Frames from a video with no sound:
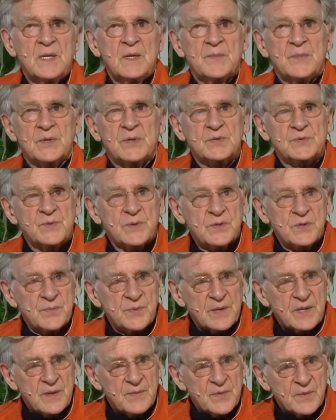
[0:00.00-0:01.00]
Because when you
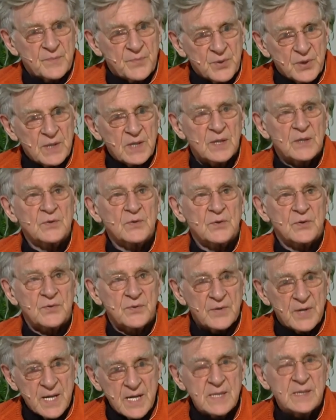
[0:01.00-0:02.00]
become a Buddha, you're
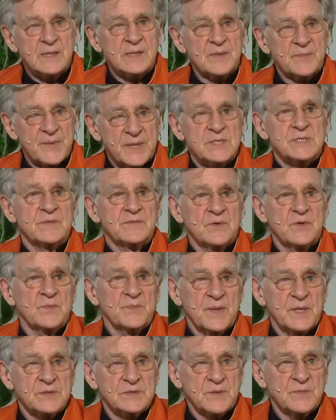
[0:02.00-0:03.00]
creating the best of all
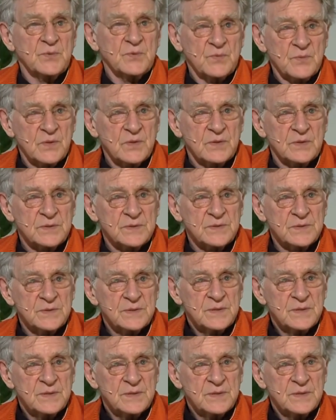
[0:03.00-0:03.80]
possible worlds.